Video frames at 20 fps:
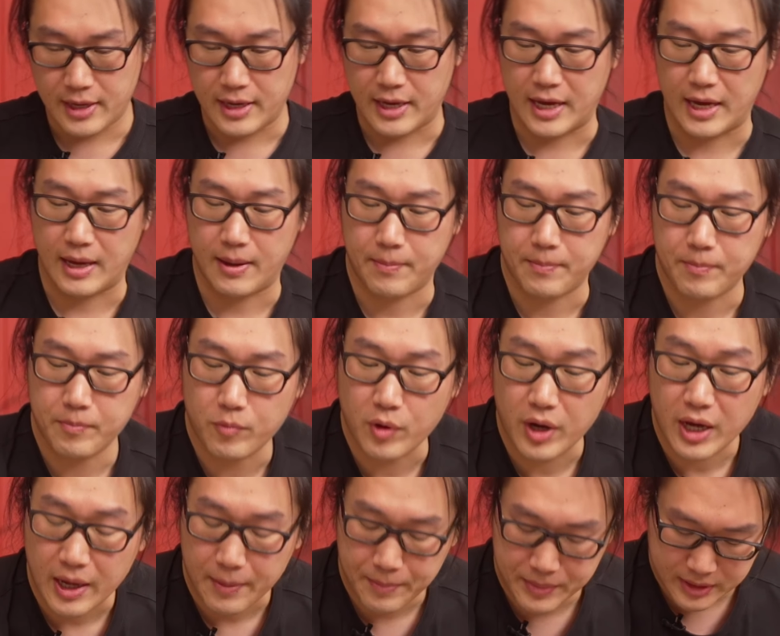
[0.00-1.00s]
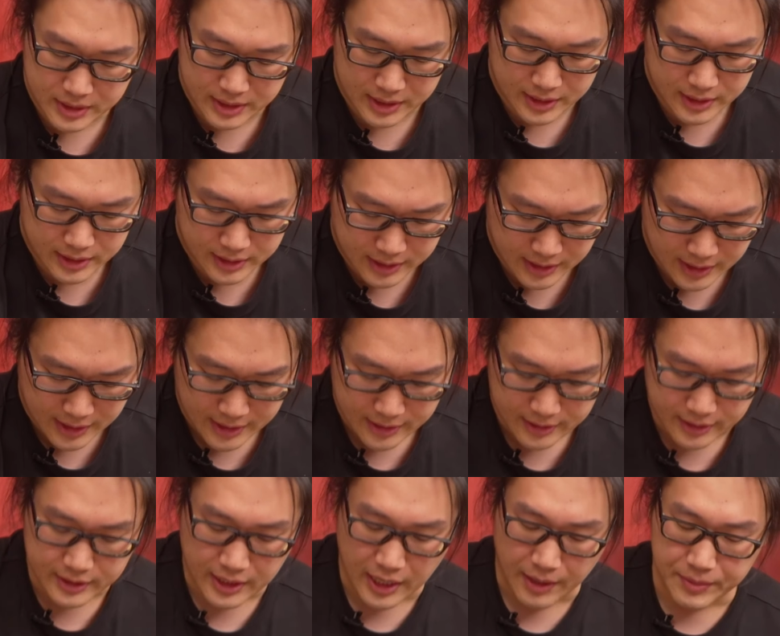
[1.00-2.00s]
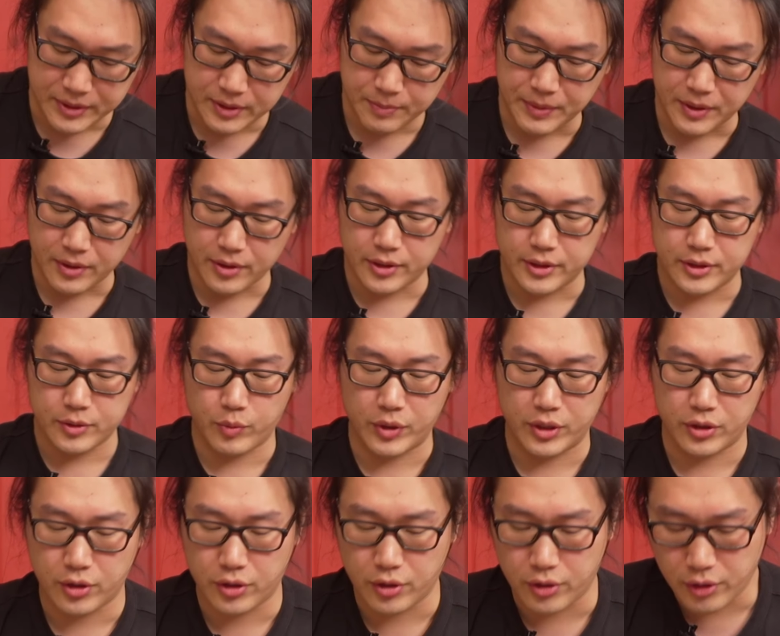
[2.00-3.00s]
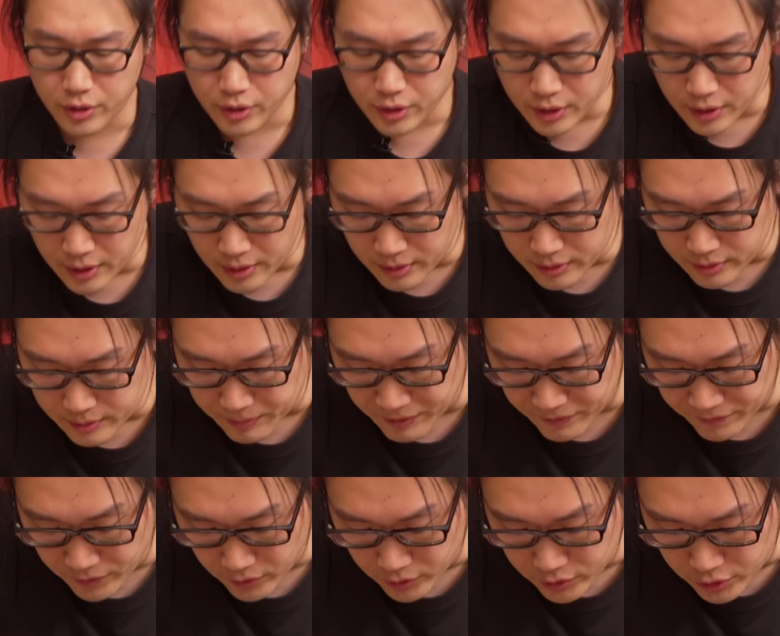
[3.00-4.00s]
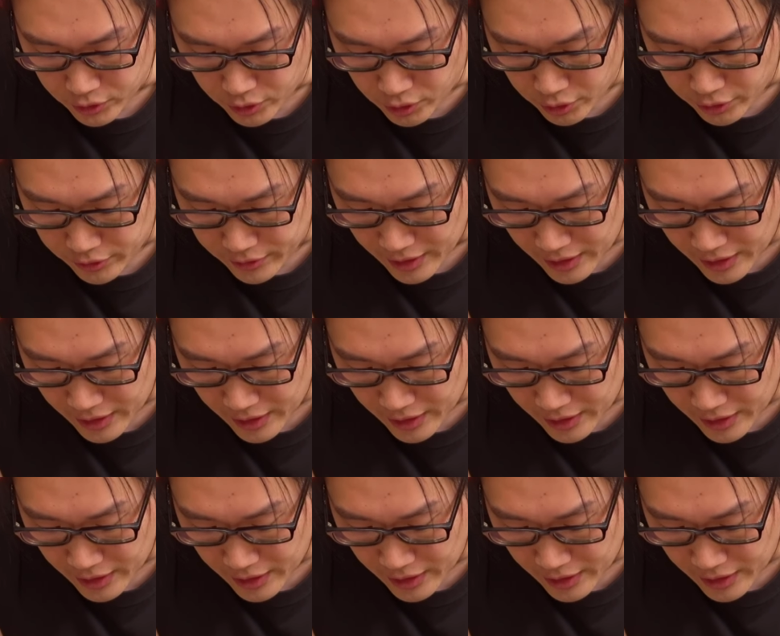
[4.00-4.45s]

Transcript: What happens is, this happens because before you cone